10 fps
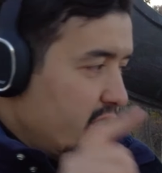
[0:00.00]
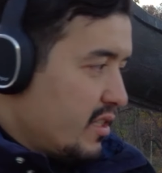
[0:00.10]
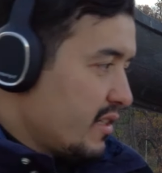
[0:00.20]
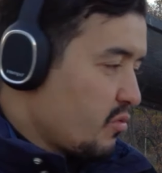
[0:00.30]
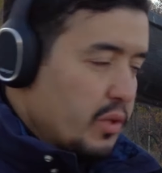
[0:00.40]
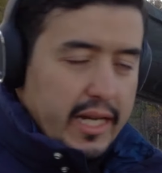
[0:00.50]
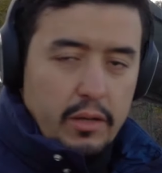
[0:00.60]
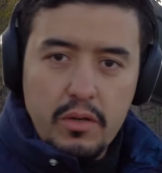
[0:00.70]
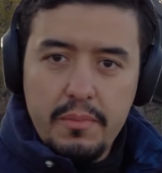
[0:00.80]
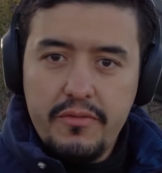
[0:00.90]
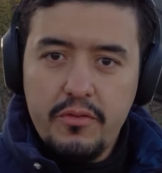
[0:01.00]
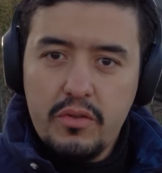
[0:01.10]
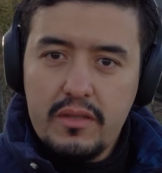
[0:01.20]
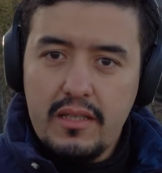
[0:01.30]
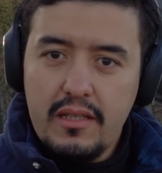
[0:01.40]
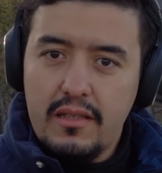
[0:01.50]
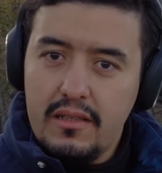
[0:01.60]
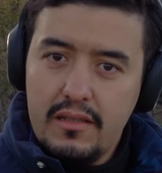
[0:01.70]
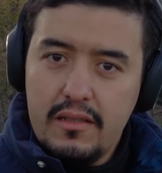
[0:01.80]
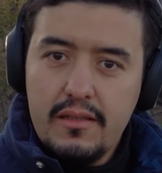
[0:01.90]
just 1 hour before the
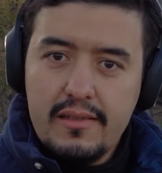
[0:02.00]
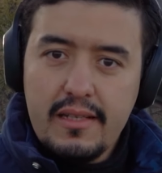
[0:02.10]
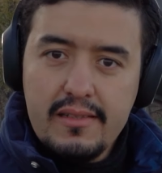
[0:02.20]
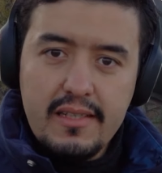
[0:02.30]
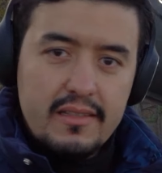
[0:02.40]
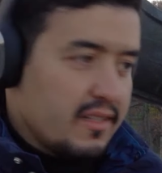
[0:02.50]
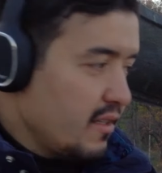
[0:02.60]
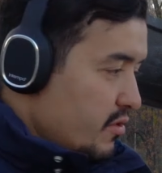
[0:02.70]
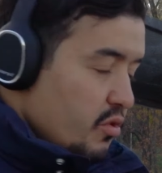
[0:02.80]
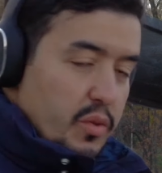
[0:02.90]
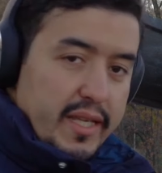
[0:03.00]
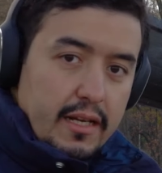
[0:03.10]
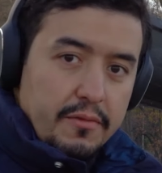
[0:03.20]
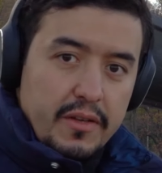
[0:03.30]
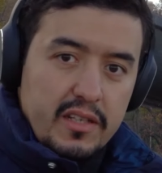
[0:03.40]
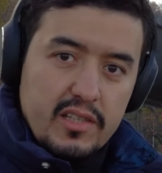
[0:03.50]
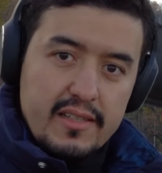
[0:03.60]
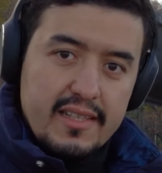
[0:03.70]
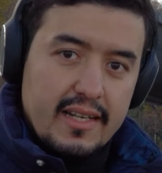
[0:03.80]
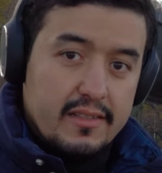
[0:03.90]
sunset, so we gotta finish
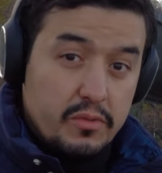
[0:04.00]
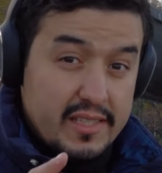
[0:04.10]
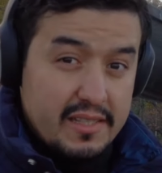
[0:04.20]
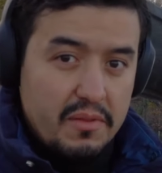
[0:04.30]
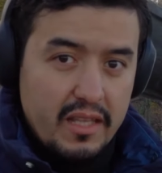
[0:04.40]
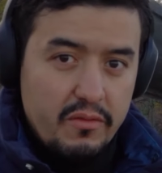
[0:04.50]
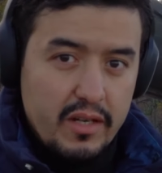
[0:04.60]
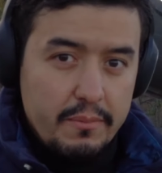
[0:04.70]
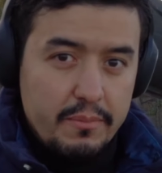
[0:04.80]
this class with something very